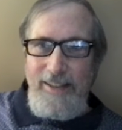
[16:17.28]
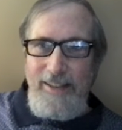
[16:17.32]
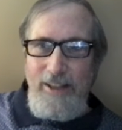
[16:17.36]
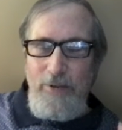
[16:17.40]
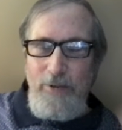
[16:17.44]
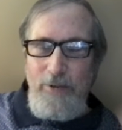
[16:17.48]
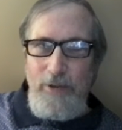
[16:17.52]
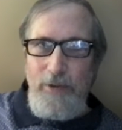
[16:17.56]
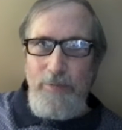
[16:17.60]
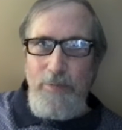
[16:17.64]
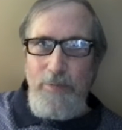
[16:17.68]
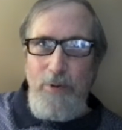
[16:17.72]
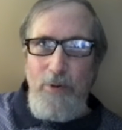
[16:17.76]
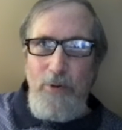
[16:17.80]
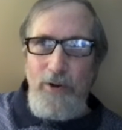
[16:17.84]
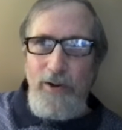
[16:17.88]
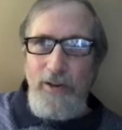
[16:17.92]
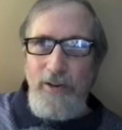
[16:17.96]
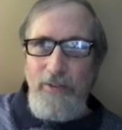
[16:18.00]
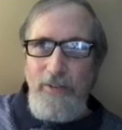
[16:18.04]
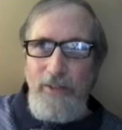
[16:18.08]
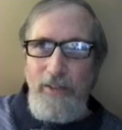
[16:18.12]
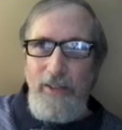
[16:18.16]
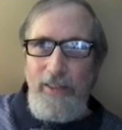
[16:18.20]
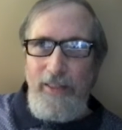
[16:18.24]
That was
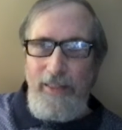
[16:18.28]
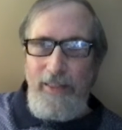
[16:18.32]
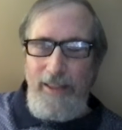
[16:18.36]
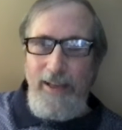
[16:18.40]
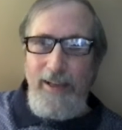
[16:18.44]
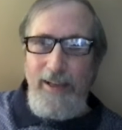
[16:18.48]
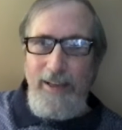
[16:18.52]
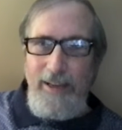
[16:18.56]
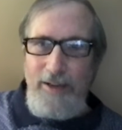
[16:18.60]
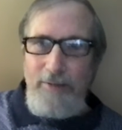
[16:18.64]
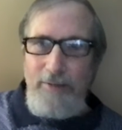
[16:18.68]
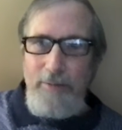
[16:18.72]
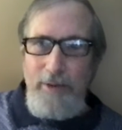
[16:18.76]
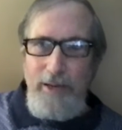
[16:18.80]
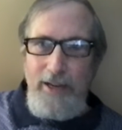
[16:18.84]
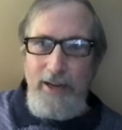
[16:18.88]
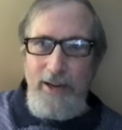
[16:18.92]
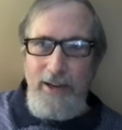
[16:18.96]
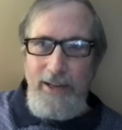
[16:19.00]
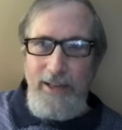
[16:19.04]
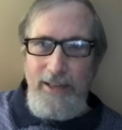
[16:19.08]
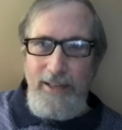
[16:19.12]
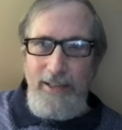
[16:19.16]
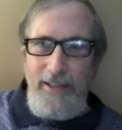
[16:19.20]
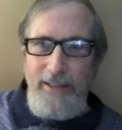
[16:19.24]
part of the thinking
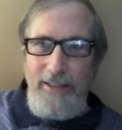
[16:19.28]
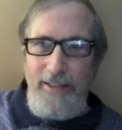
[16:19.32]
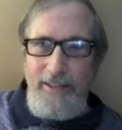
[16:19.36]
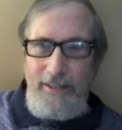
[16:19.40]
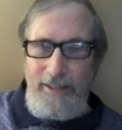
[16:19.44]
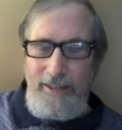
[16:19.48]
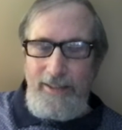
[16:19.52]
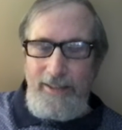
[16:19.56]
behind it.